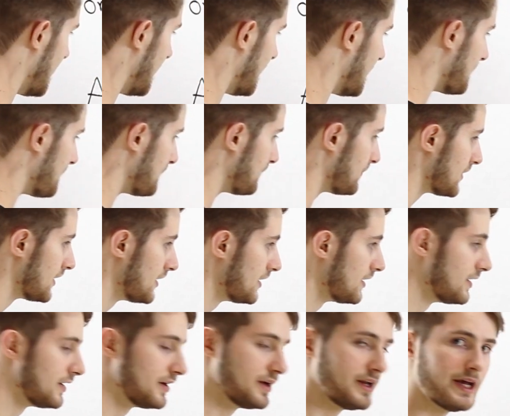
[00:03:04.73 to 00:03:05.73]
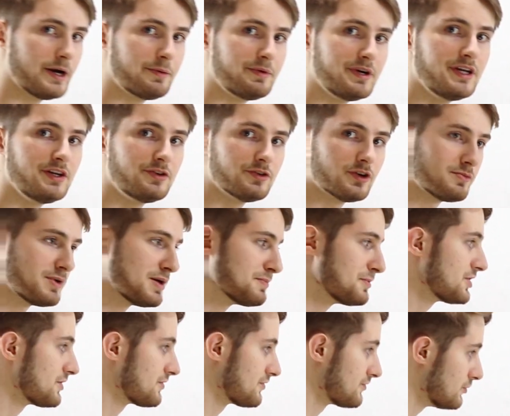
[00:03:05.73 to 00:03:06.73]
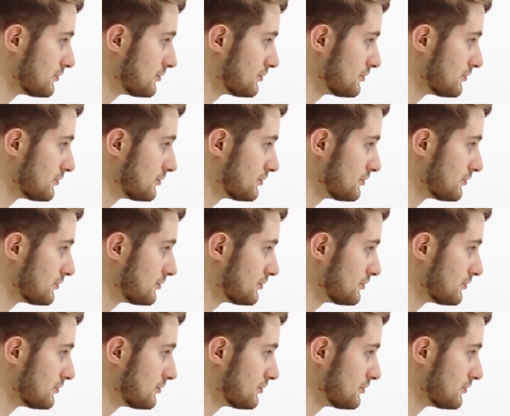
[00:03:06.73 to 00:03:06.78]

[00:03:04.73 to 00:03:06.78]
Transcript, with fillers: A. Now we need to remember the